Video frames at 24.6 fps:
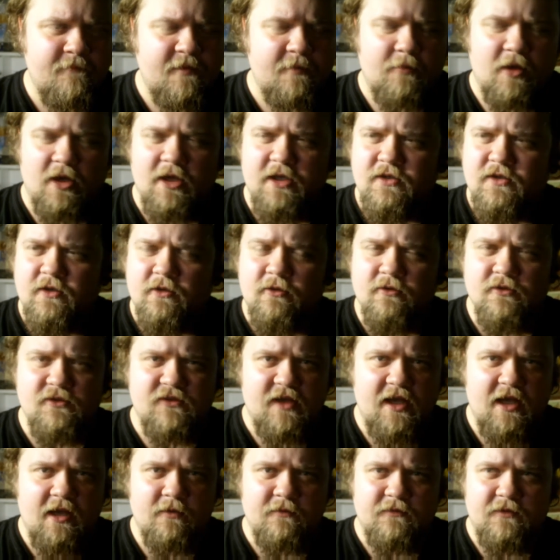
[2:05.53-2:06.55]
But it turns
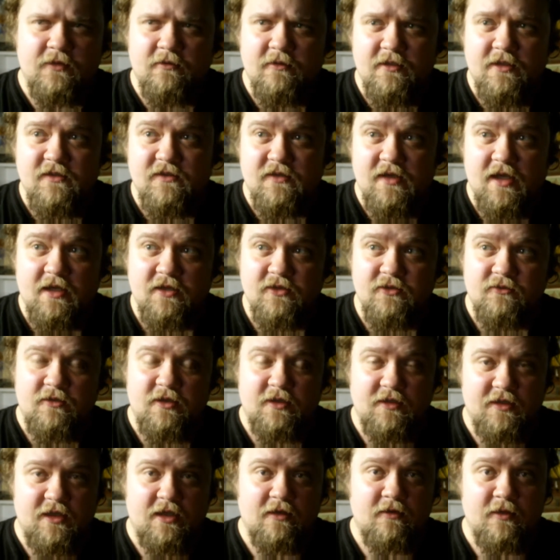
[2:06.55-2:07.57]
out there is
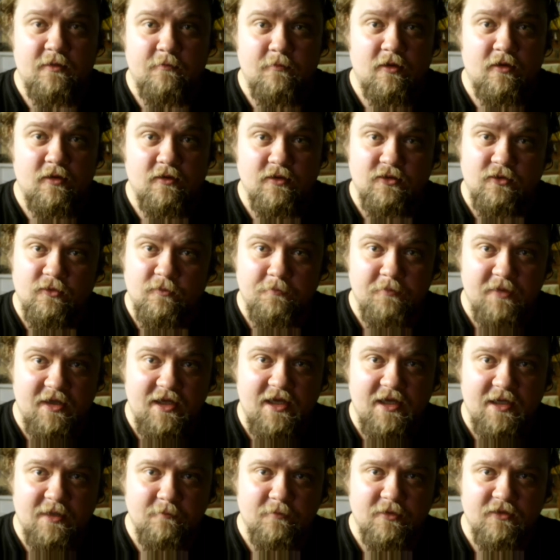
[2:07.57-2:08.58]
actually a Gary Marshall
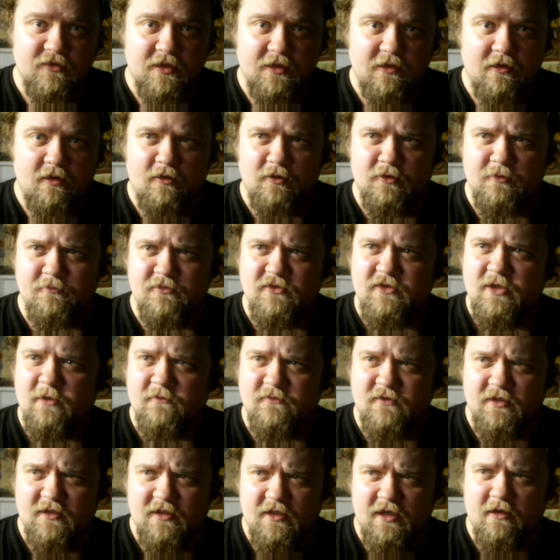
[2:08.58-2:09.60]
Band, but they call
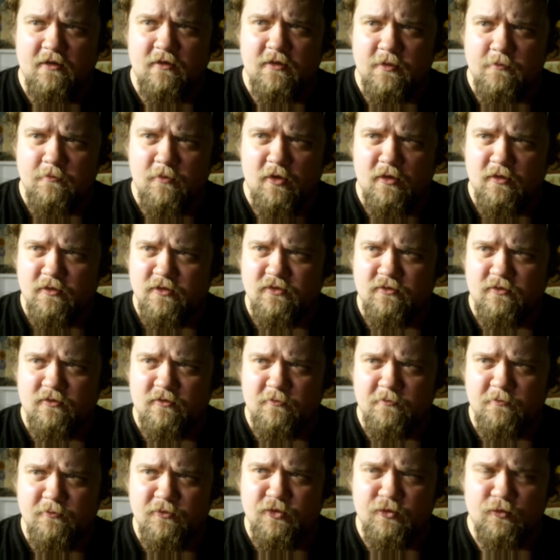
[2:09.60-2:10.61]
themselves the Gary
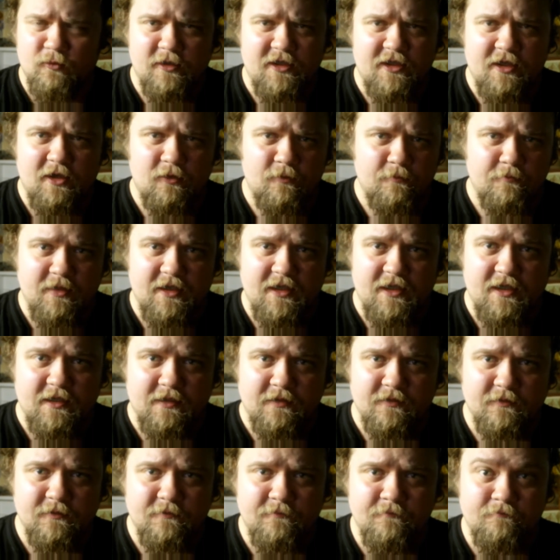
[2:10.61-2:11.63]
Marshall Trio
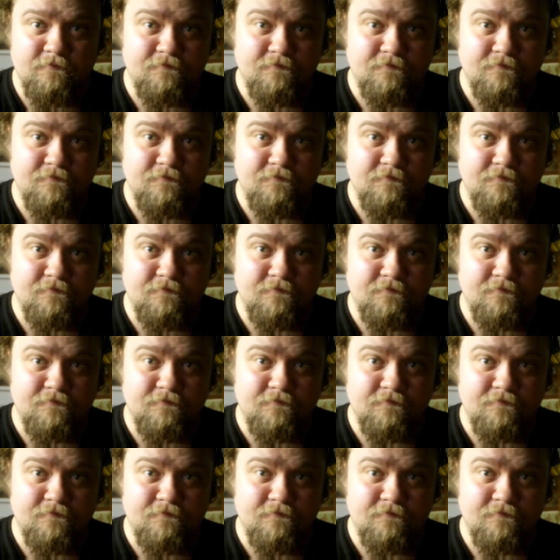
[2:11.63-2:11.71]
Band.